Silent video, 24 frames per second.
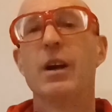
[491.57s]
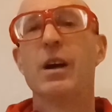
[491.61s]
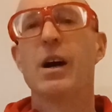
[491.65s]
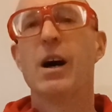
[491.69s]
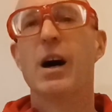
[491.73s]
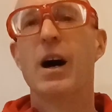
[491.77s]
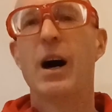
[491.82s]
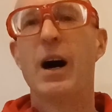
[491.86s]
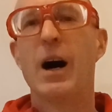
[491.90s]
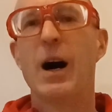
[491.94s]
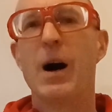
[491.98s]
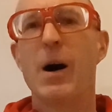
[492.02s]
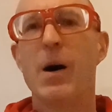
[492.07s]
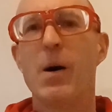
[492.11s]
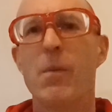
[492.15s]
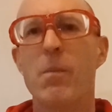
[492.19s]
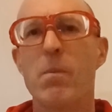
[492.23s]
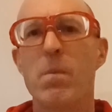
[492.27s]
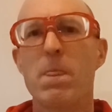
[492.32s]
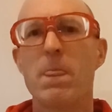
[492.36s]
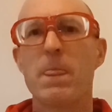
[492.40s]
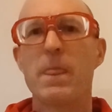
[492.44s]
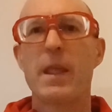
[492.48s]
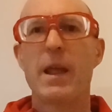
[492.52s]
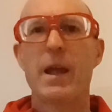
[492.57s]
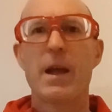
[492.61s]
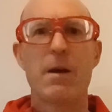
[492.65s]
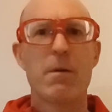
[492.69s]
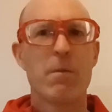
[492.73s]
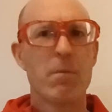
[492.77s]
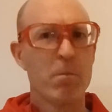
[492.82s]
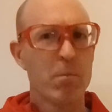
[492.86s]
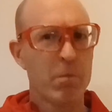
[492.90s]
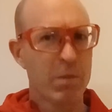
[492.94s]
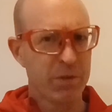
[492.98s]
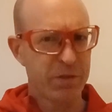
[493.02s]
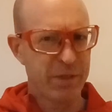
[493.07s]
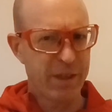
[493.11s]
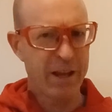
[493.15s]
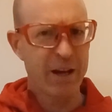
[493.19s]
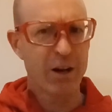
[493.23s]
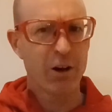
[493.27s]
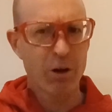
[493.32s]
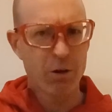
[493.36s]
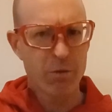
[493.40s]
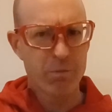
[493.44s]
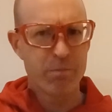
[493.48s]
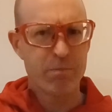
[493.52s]
But they
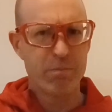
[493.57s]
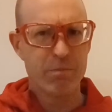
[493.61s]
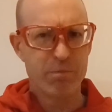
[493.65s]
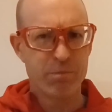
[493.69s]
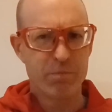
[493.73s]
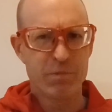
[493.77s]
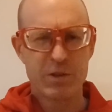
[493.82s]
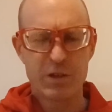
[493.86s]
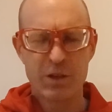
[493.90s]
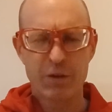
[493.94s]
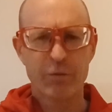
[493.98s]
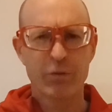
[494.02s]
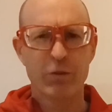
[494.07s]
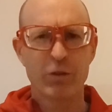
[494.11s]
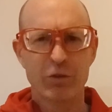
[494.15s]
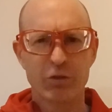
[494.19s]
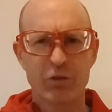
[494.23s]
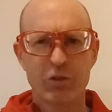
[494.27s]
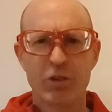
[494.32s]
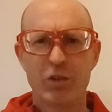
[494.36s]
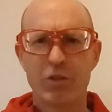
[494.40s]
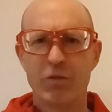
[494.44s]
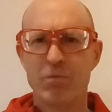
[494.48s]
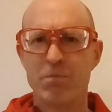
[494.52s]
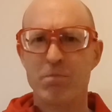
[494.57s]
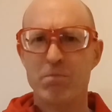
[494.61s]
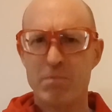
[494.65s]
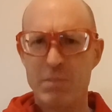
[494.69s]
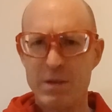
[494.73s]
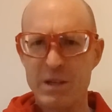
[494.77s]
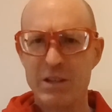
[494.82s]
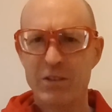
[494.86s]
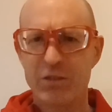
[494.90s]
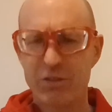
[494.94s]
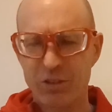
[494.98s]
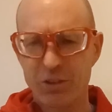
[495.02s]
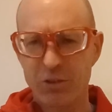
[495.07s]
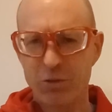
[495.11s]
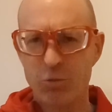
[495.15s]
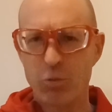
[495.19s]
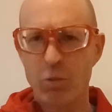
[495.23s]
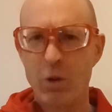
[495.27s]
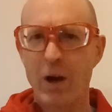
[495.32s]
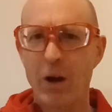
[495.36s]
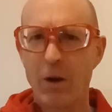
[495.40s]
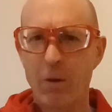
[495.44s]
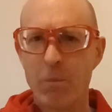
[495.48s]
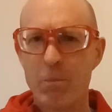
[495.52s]
are a different sort of beast as
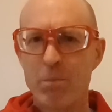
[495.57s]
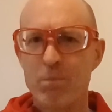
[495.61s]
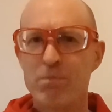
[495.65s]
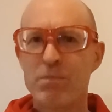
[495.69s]
well.